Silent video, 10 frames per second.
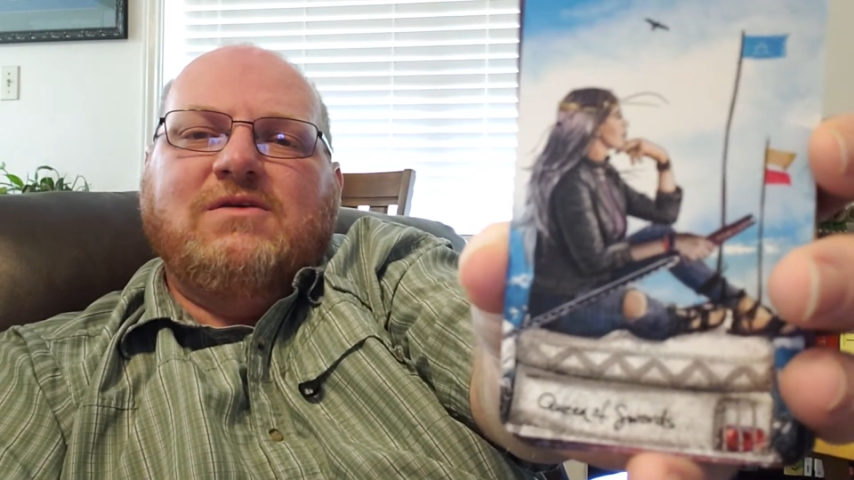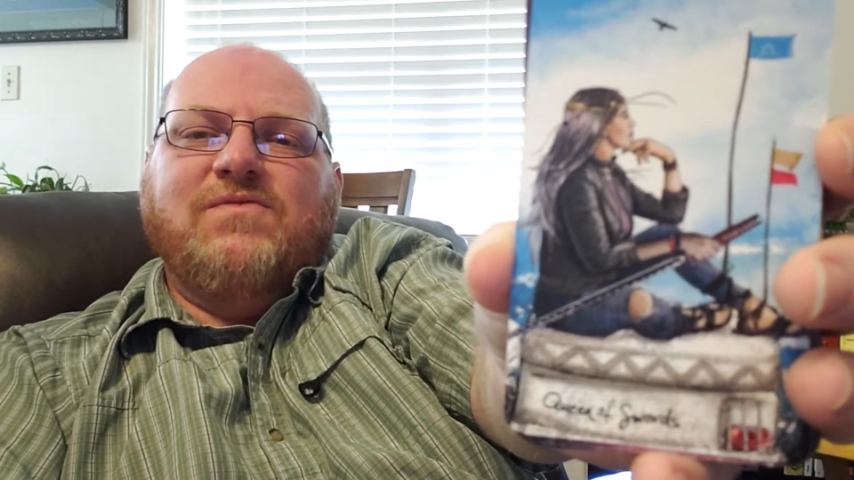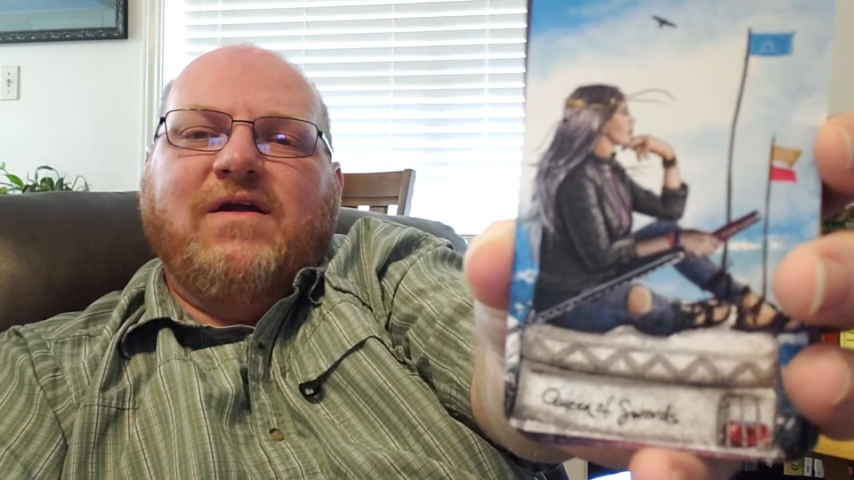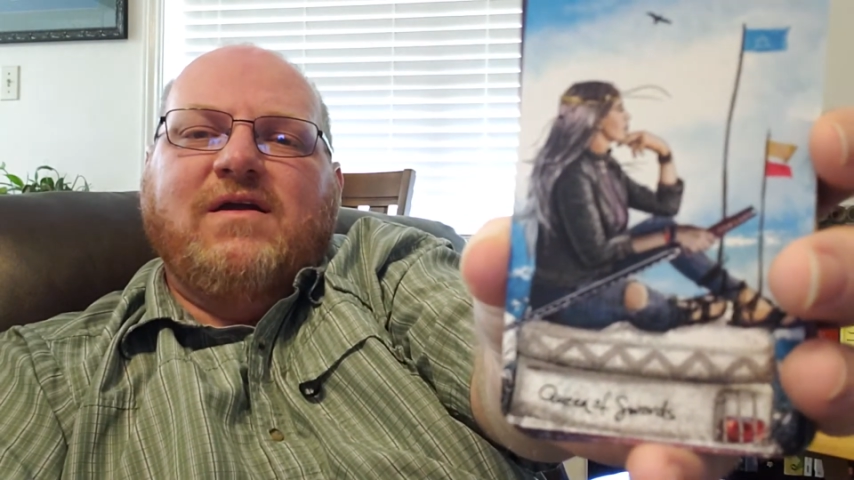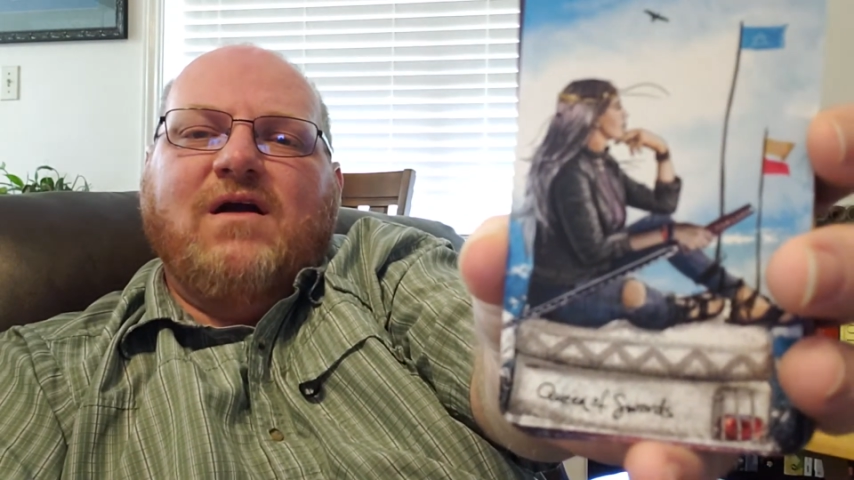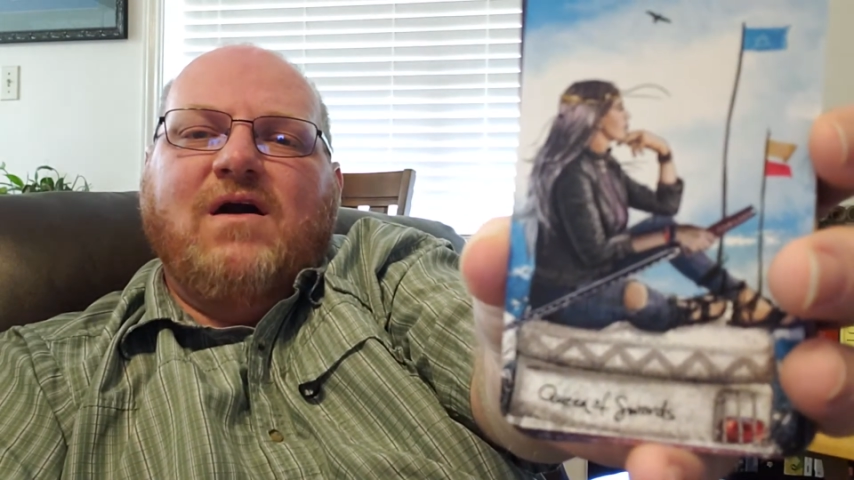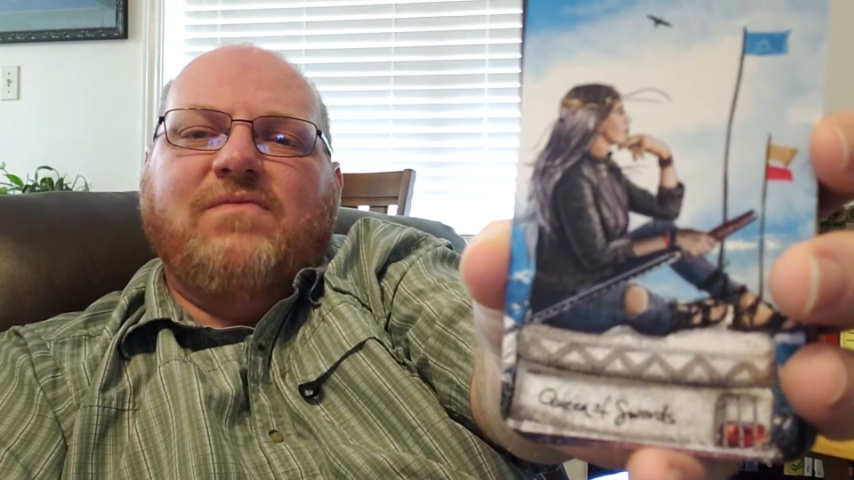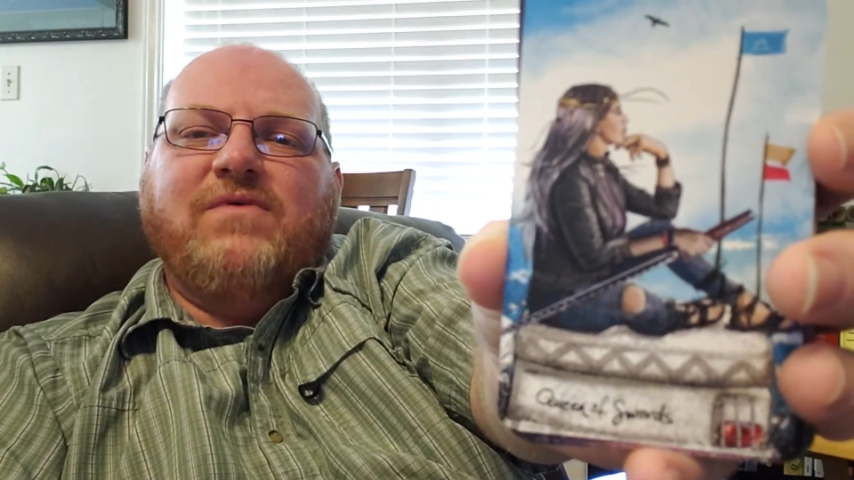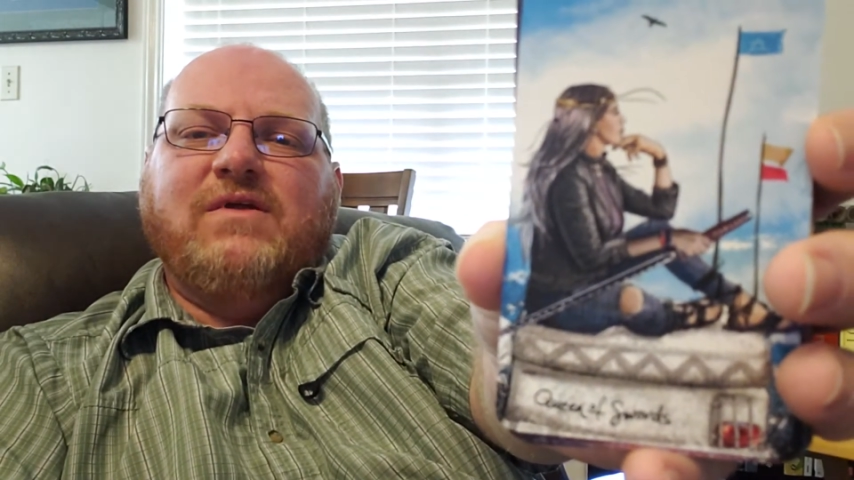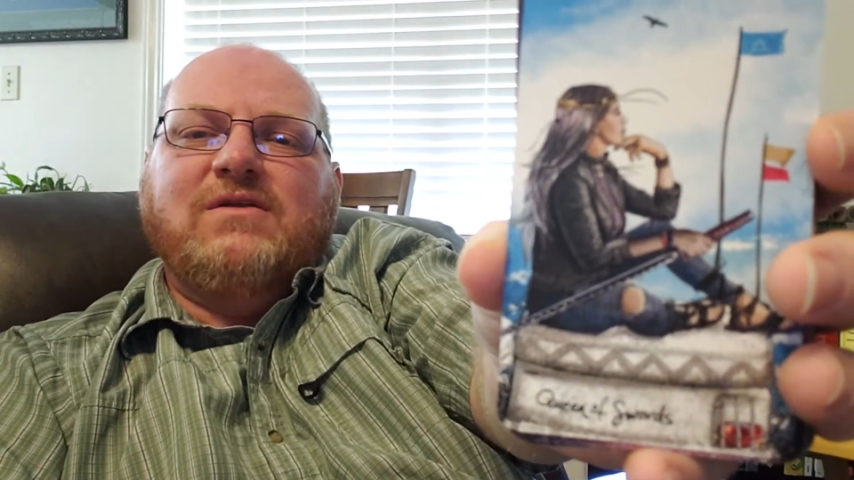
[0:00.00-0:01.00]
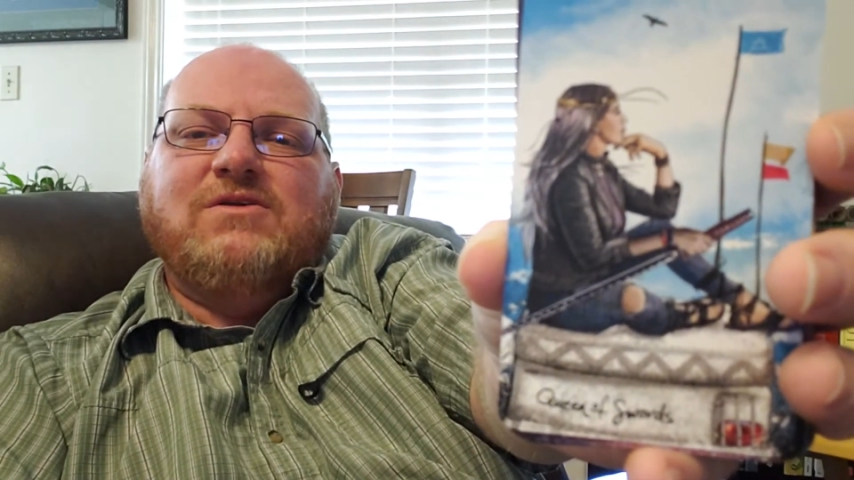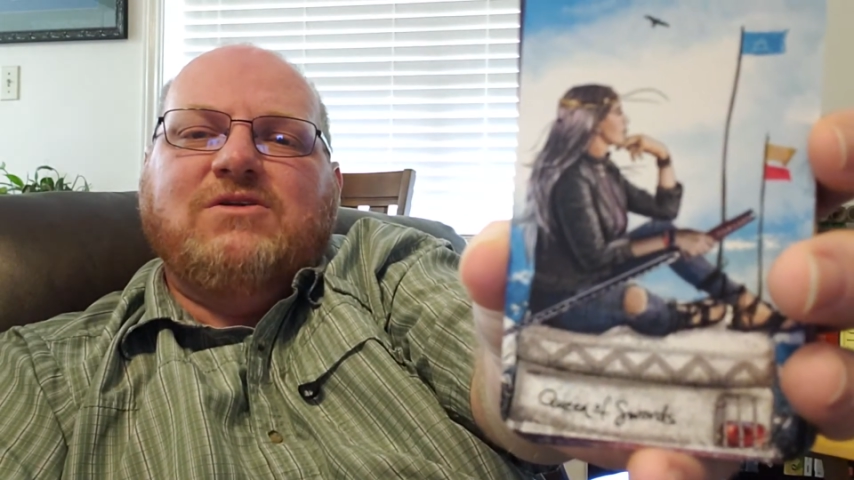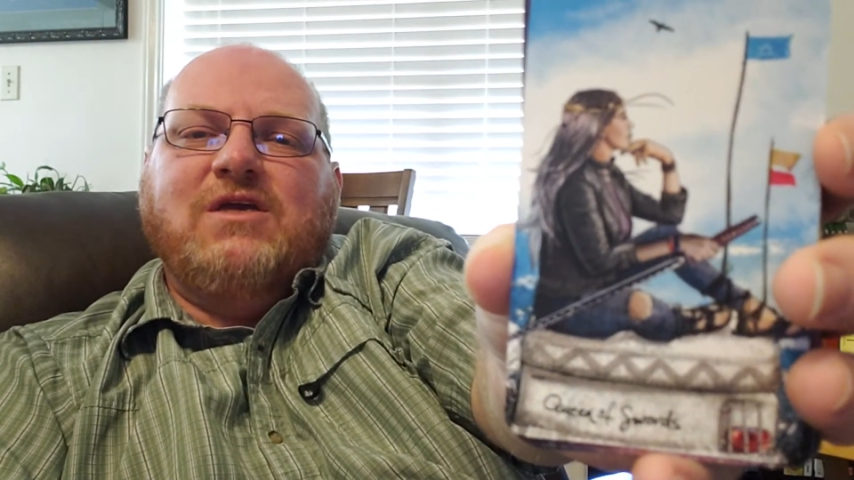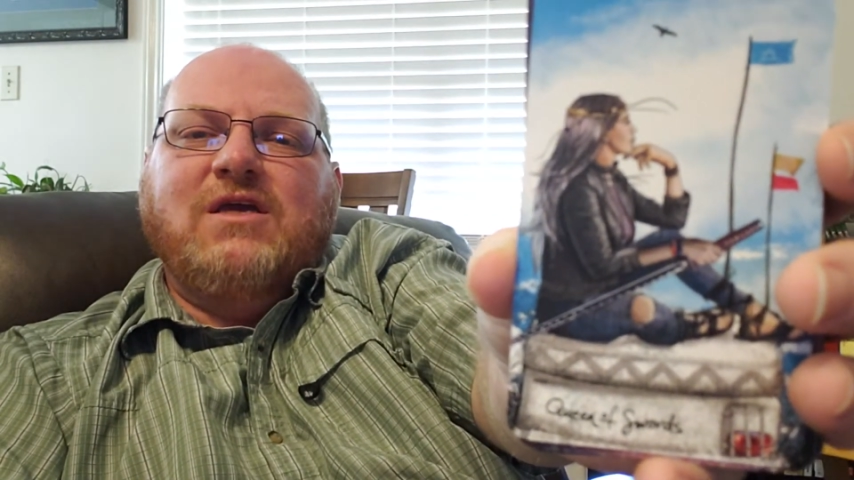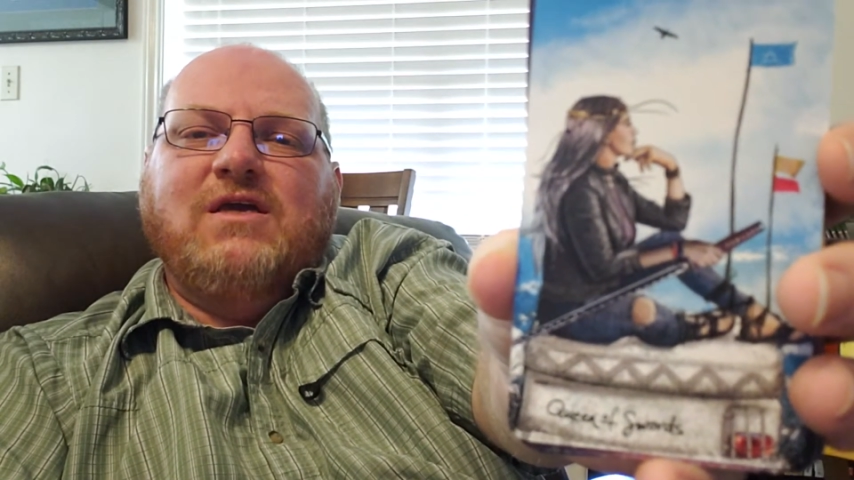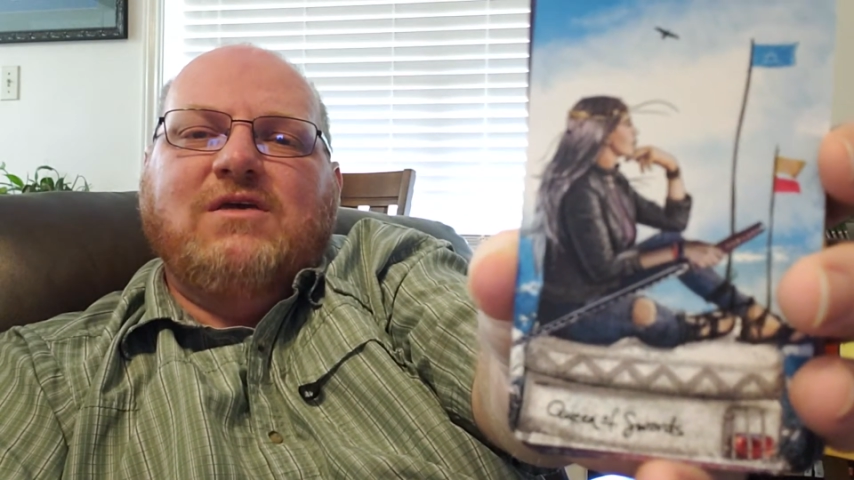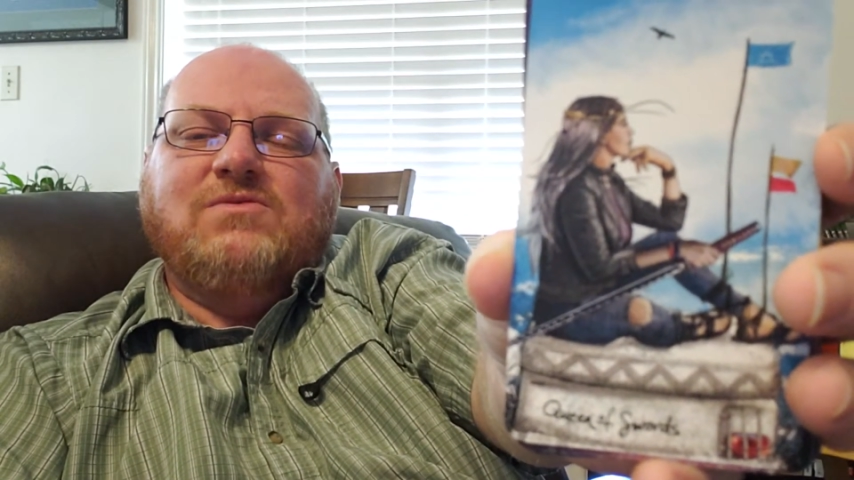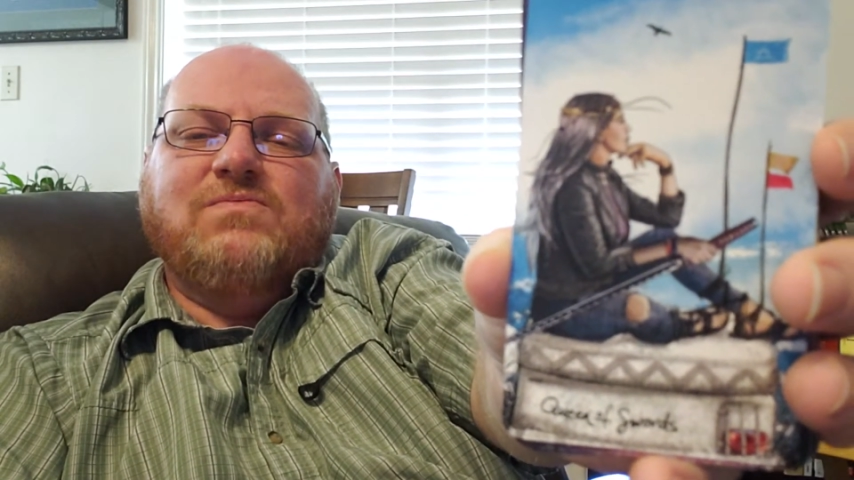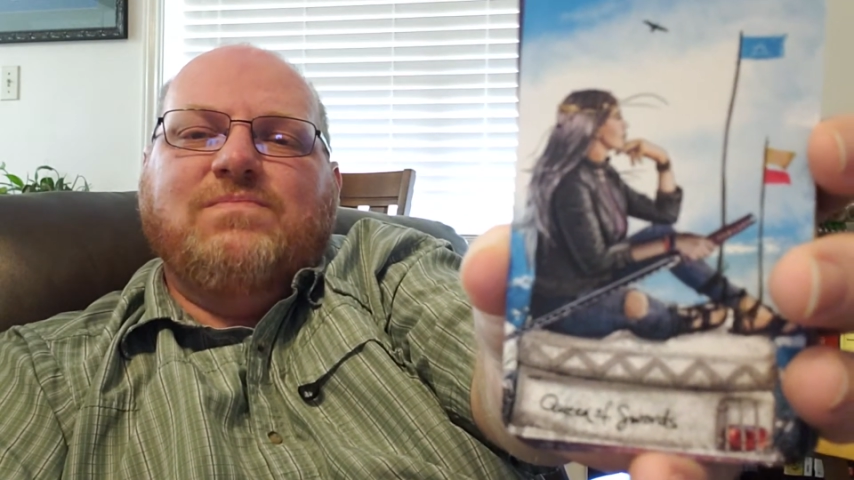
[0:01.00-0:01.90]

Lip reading: very confident. She is,